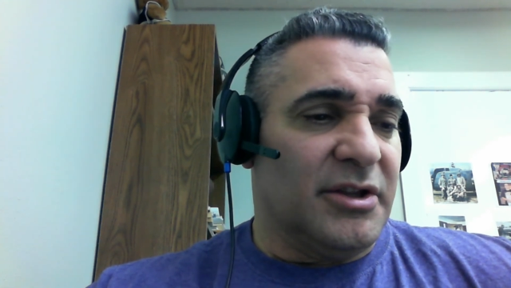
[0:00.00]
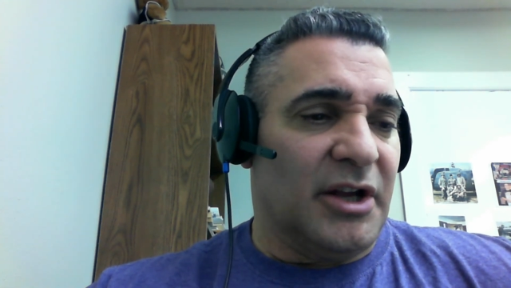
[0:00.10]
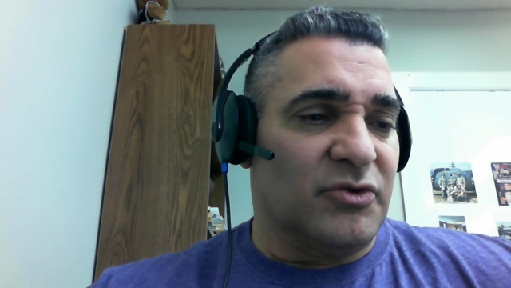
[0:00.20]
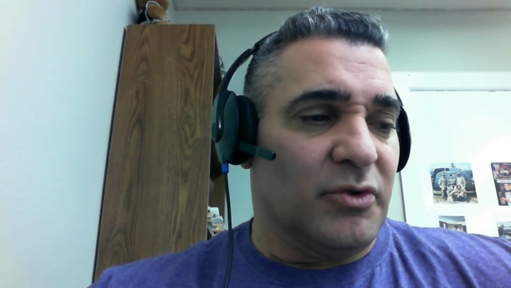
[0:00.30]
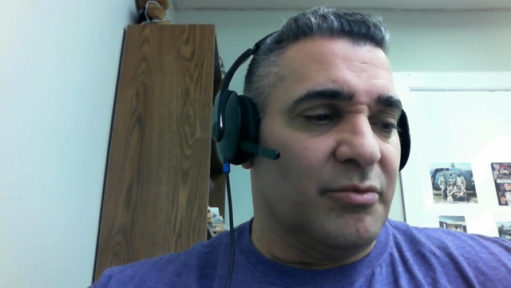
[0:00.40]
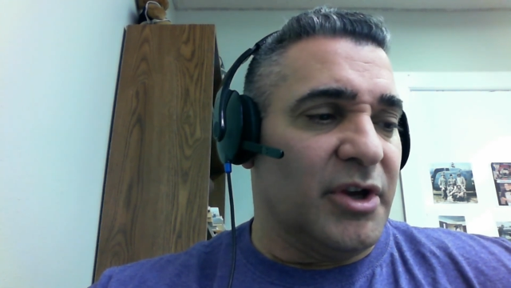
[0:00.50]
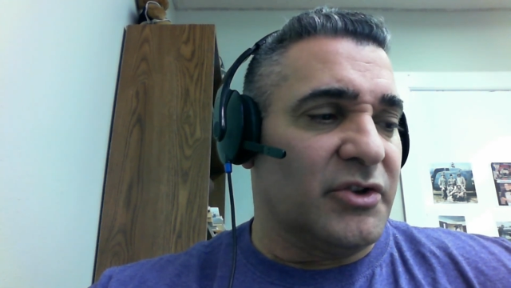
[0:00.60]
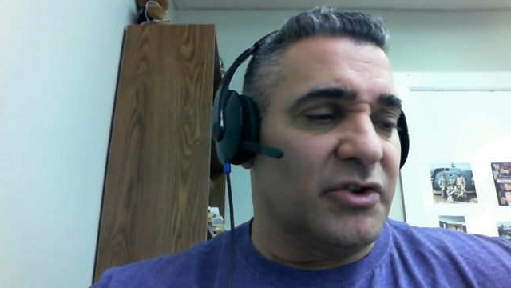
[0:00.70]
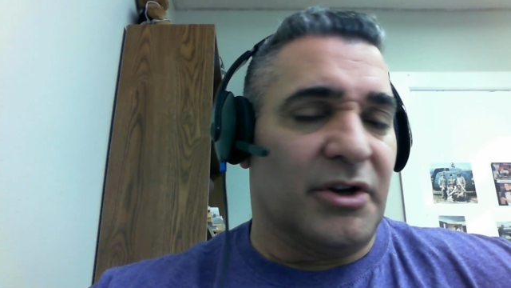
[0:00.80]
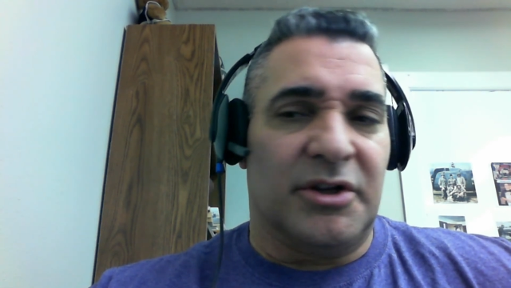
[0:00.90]
That's what
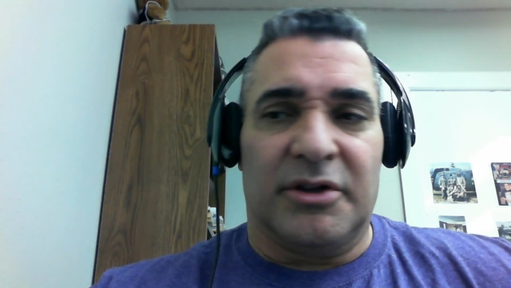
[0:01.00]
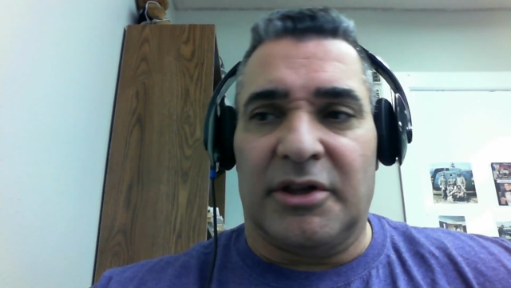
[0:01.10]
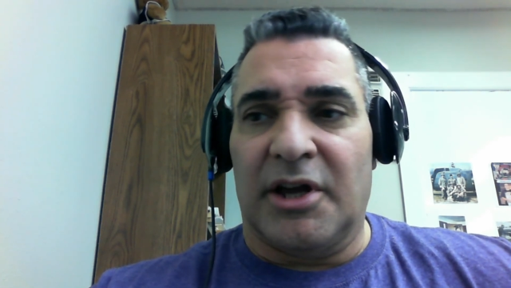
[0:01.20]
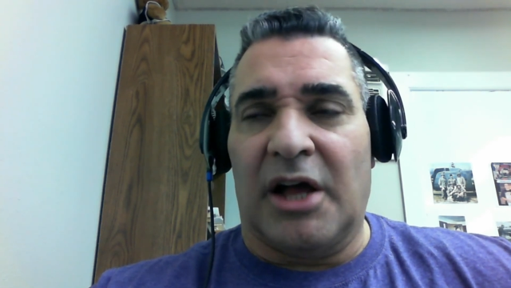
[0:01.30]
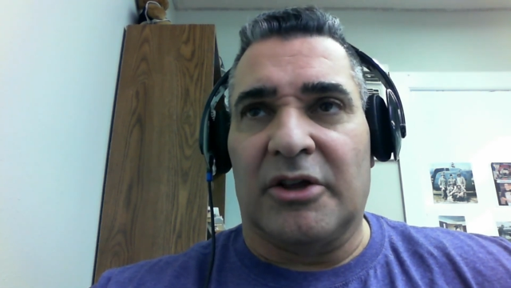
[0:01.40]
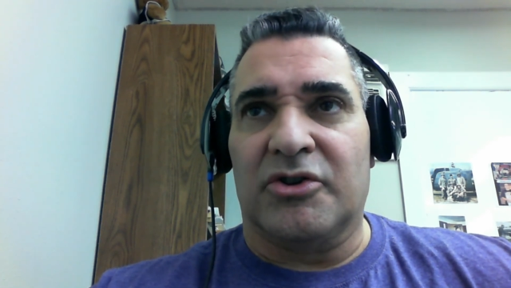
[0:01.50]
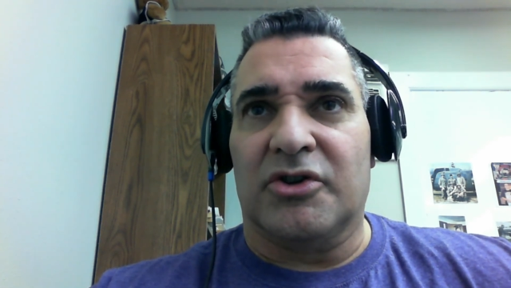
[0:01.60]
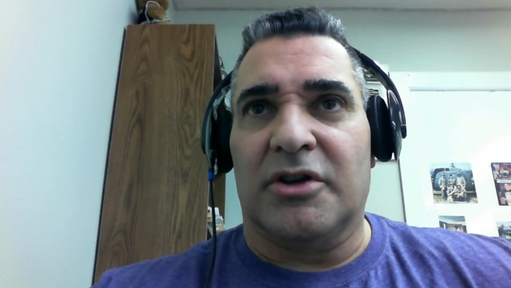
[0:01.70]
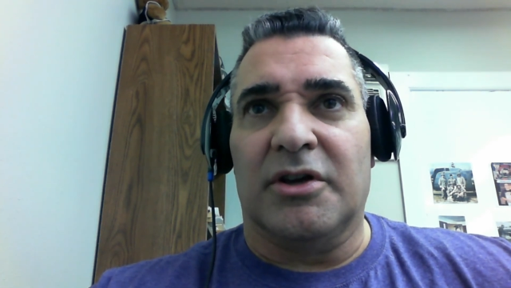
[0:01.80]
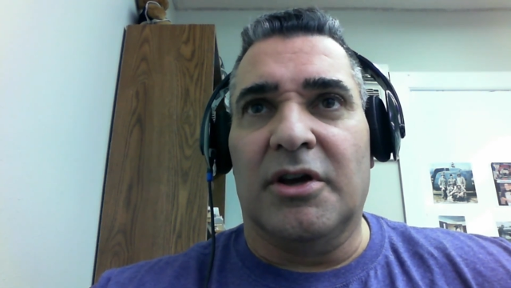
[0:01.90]
makes studying
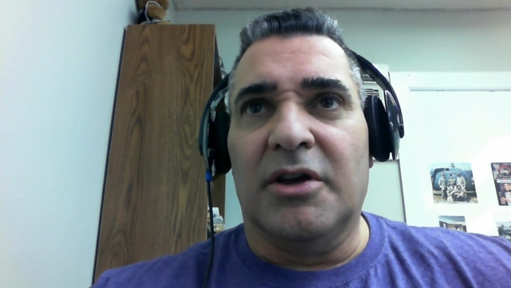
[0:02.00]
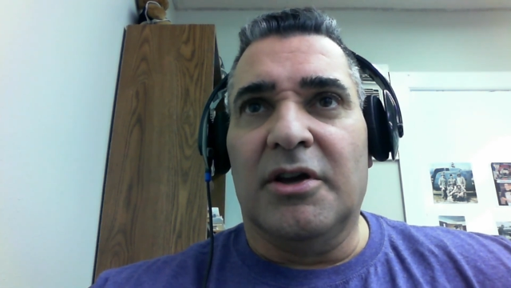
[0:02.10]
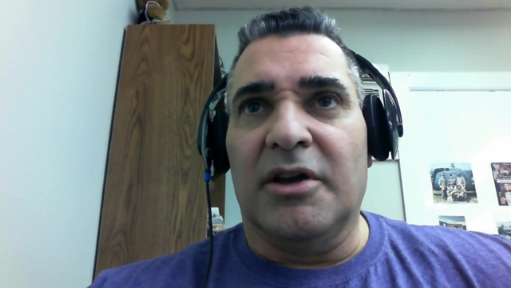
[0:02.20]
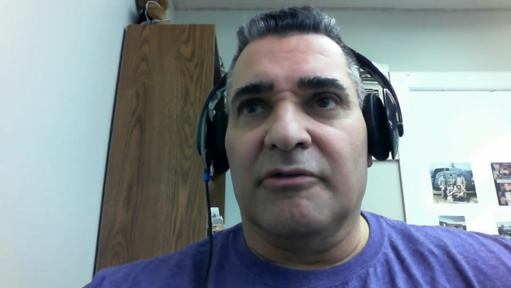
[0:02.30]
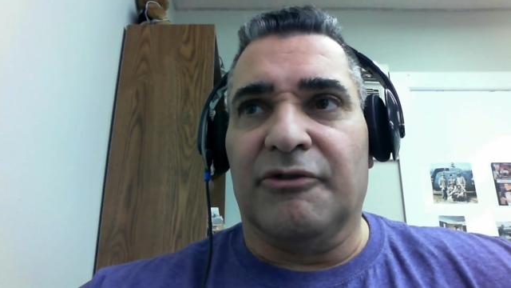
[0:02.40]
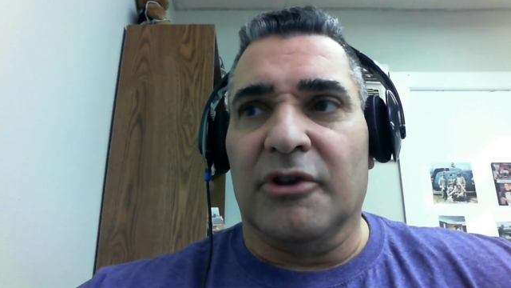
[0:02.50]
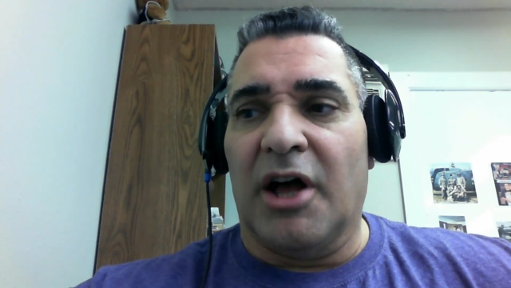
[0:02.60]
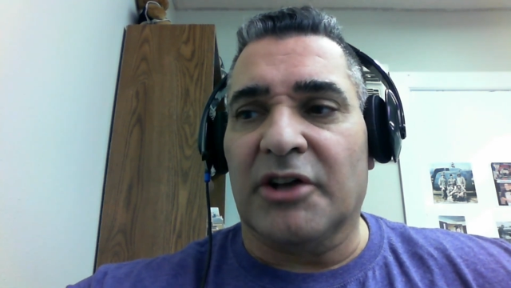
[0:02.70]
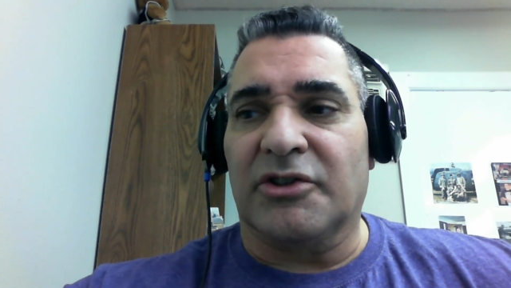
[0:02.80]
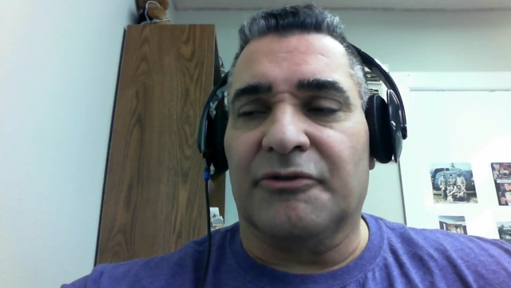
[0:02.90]
theology and
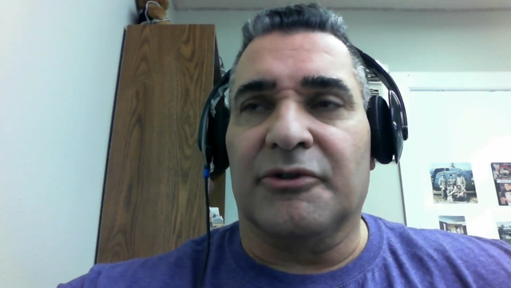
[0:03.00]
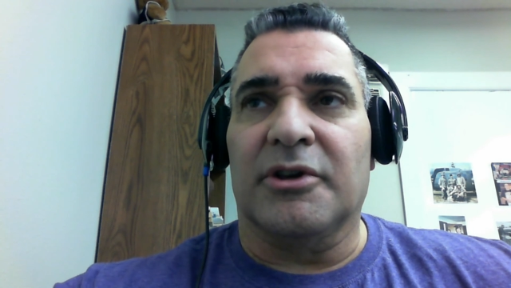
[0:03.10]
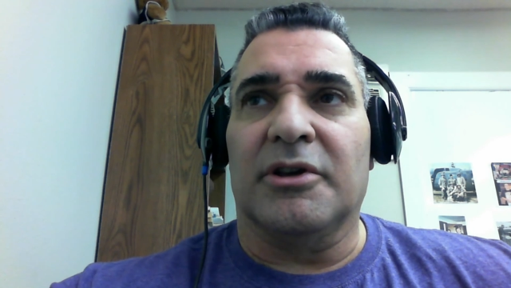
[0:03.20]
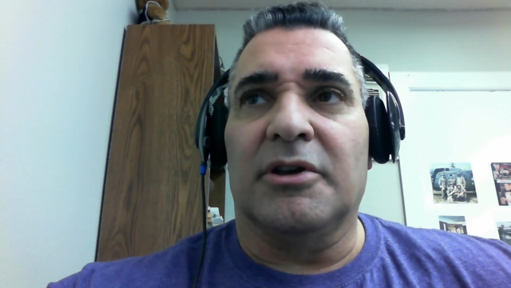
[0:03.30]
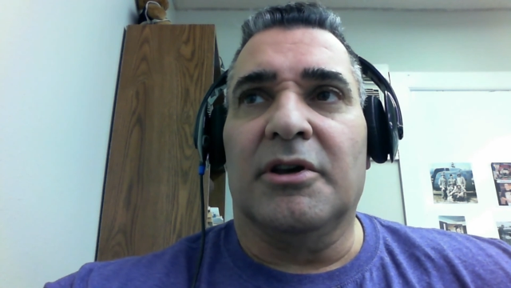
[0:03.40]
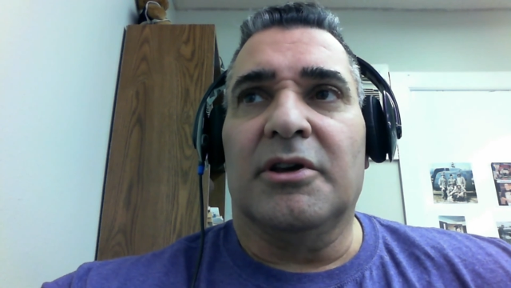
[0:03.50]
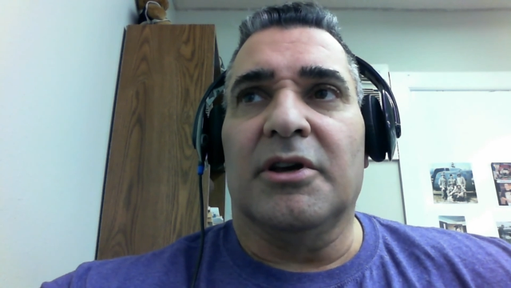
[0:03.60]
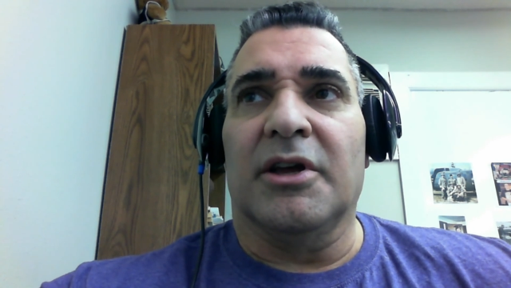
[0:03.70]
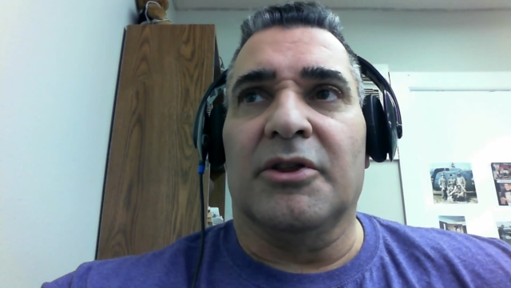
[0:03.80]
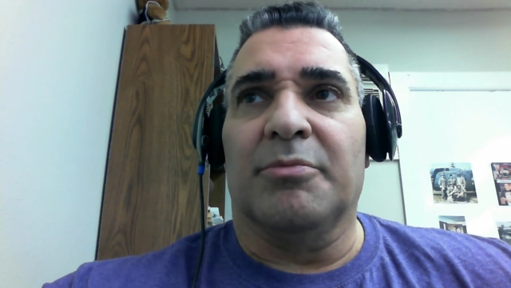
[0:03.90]
philosophy
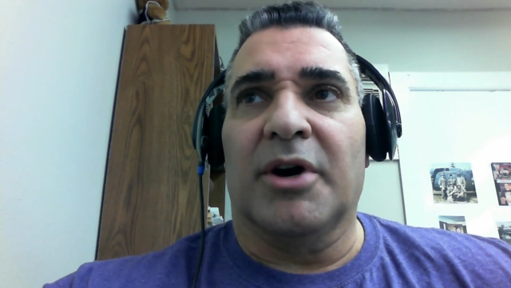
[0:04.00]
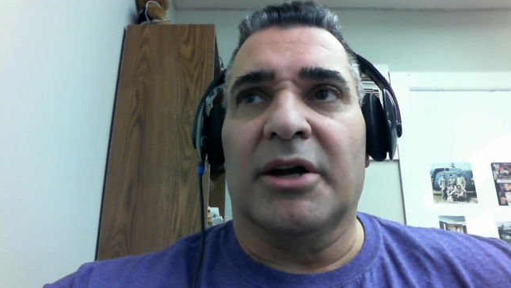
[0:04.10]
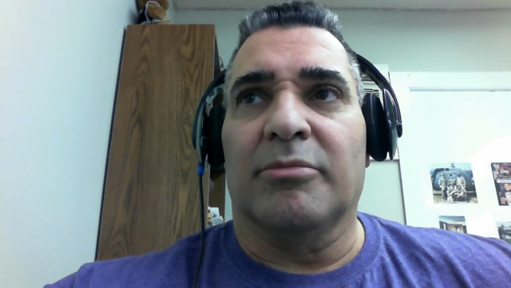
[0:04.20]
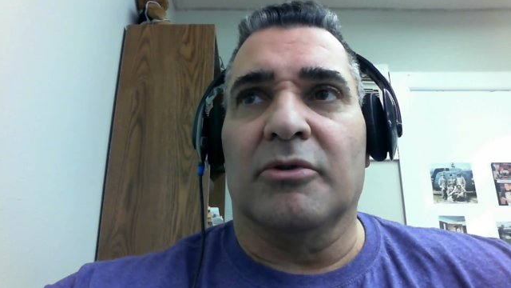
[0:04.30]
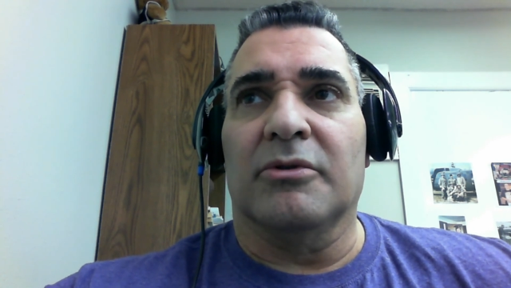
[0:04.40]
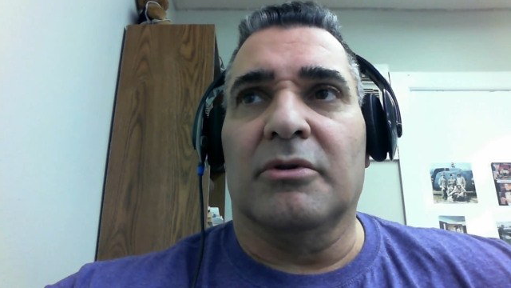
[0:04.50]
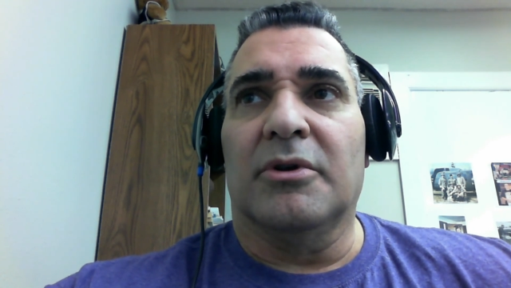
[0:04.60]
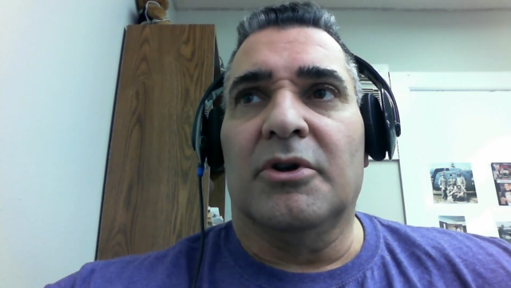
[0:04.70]
and the Bible